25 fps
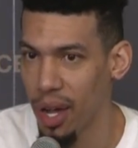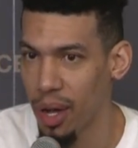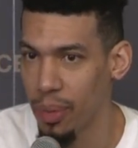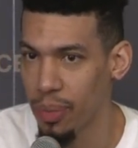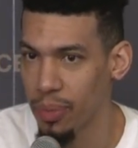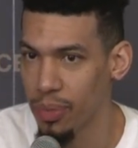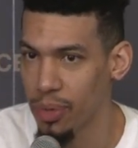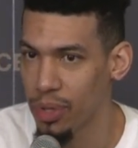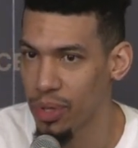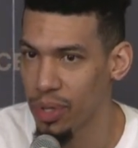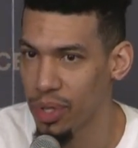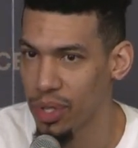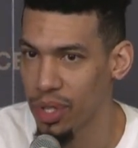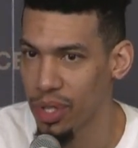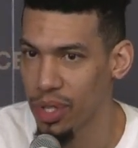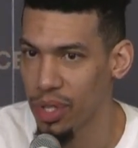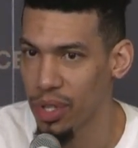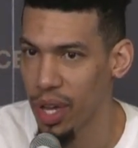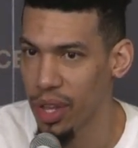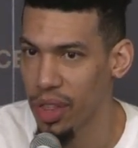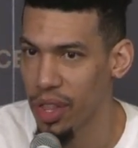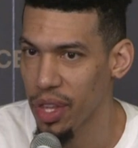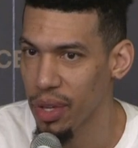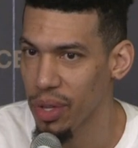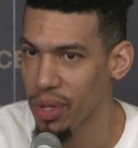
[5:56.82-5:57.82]

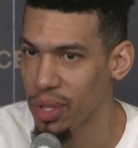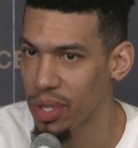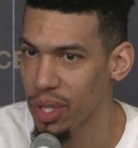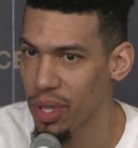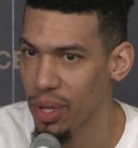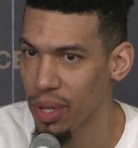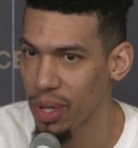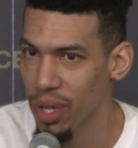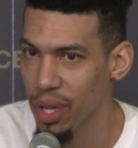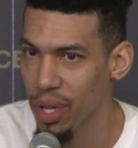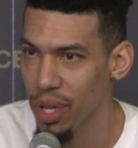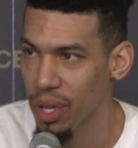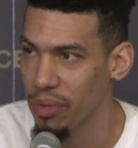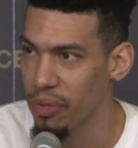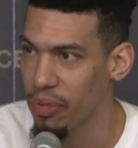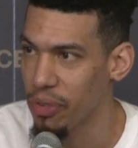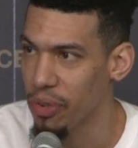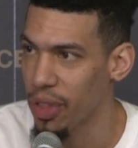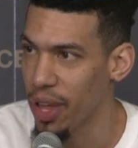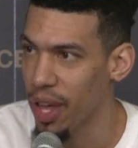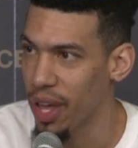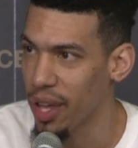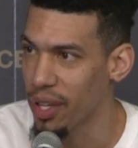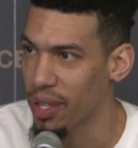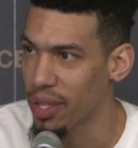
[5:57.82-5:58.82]
I think you're still looking for
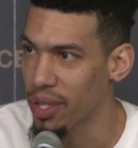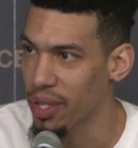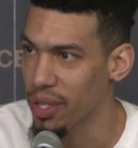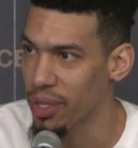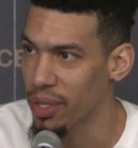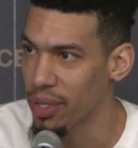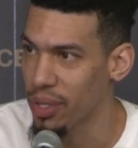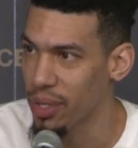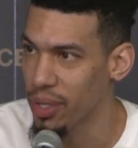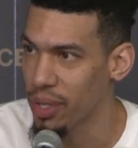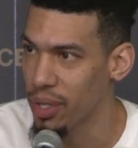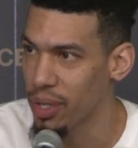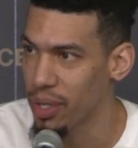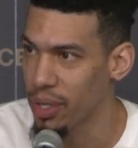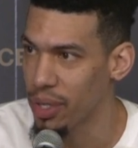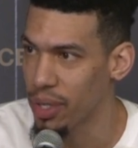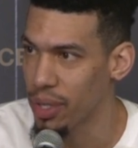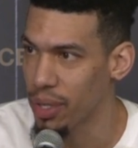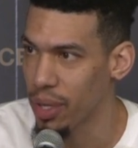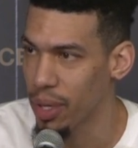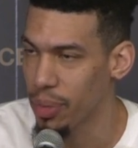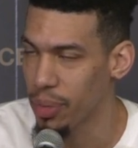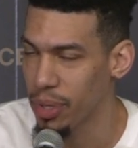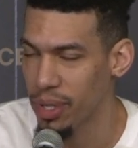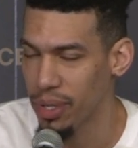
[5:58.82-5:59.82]
that.
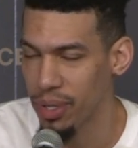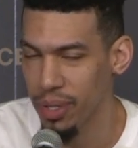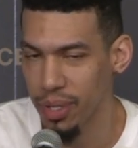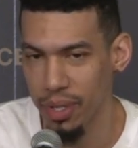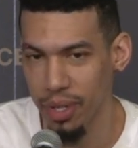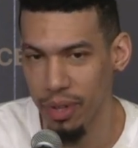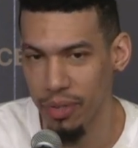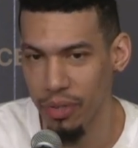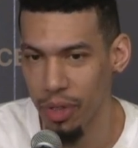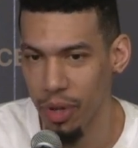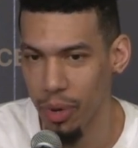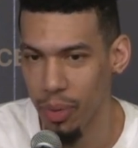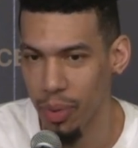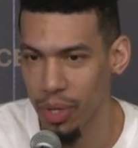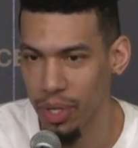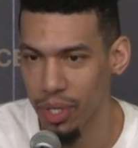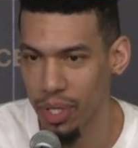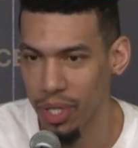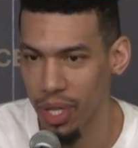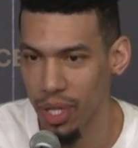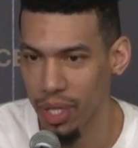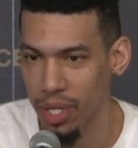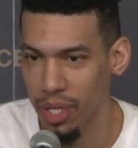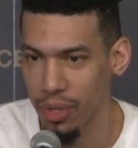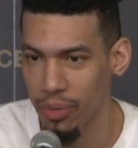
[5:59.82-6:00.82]
I mean, even though we're
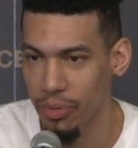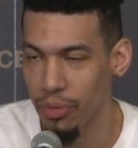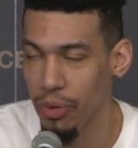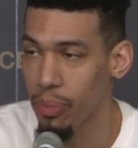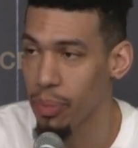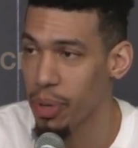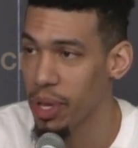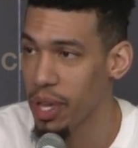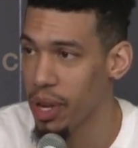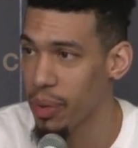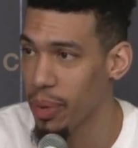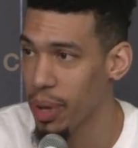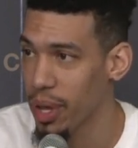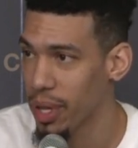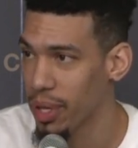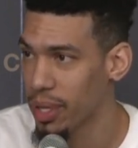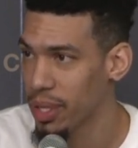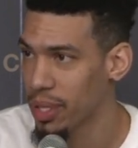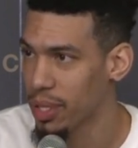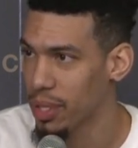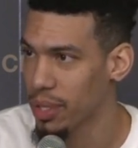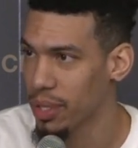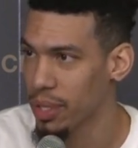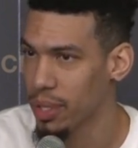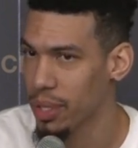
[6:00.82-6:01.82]
set, for me anyway,
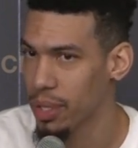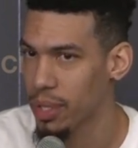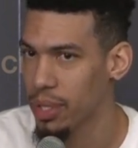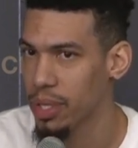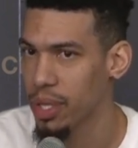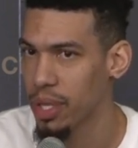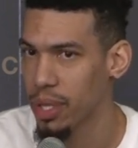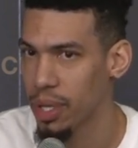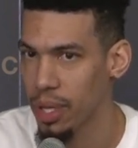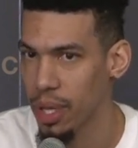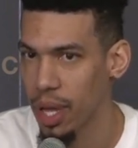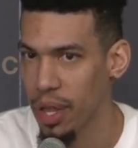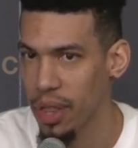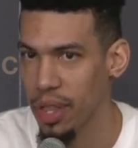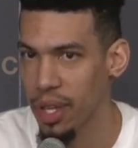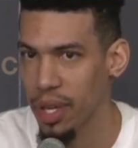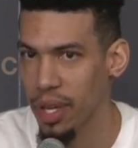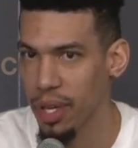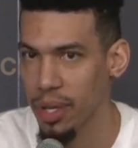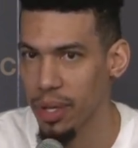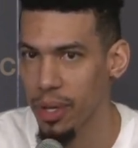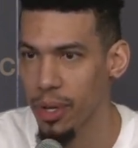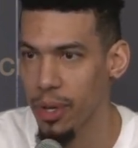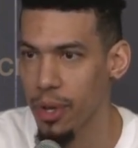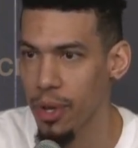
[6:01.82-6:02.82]
I
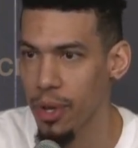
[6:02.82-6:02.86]
think